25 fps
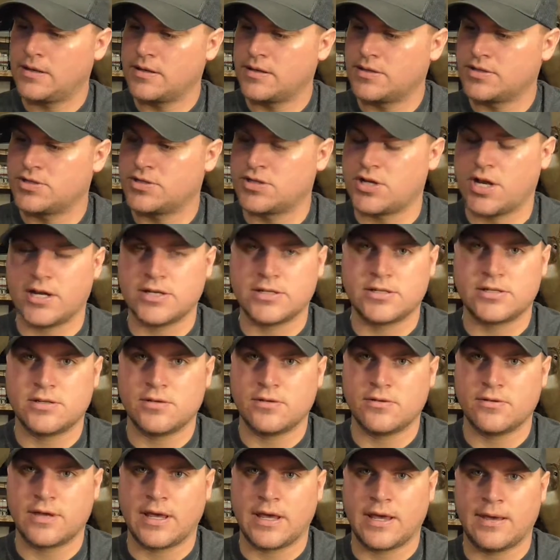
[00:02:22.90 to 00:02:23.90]
As Gen
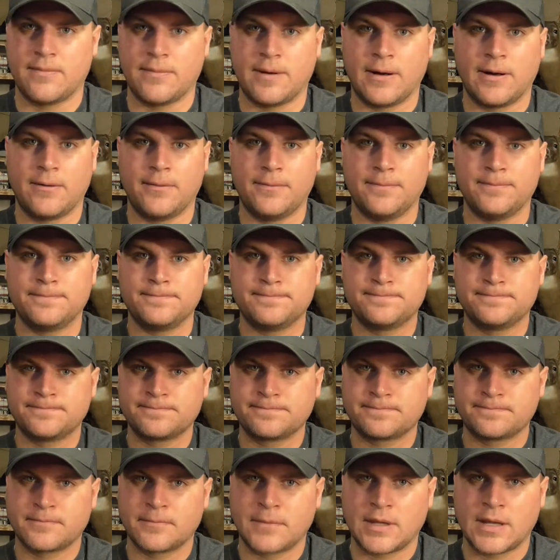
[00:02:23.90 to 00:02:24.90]
2 came out,
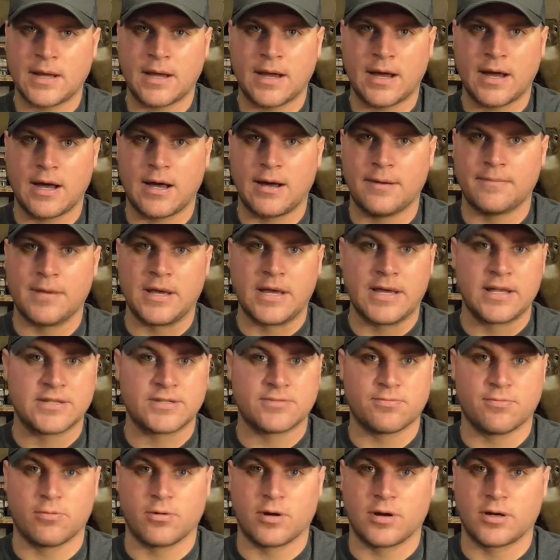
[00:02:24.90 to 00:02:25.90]

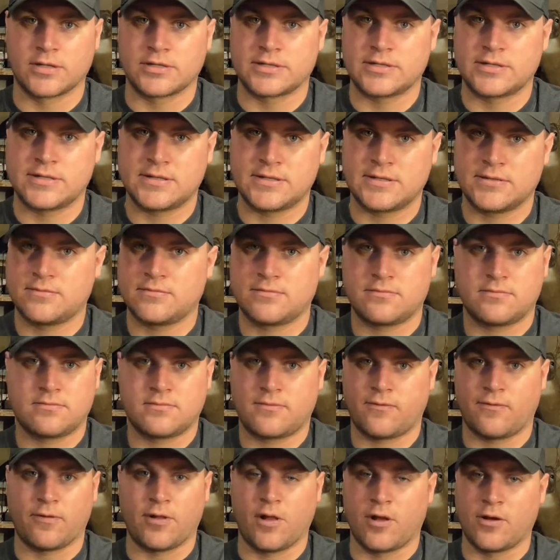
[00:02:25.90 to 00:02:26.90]
it's worked
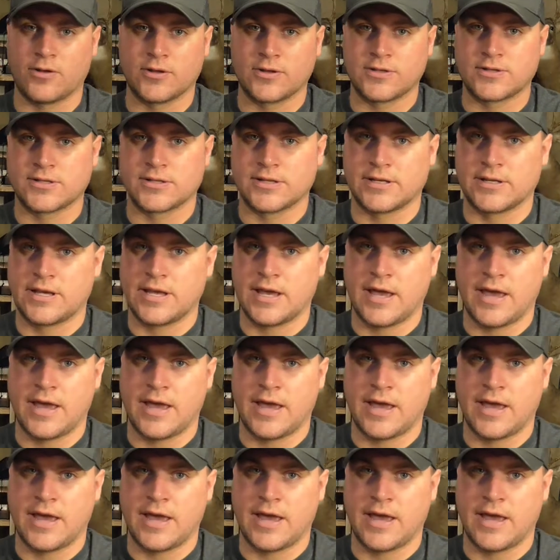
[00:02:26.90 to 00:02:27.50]
flawlessly.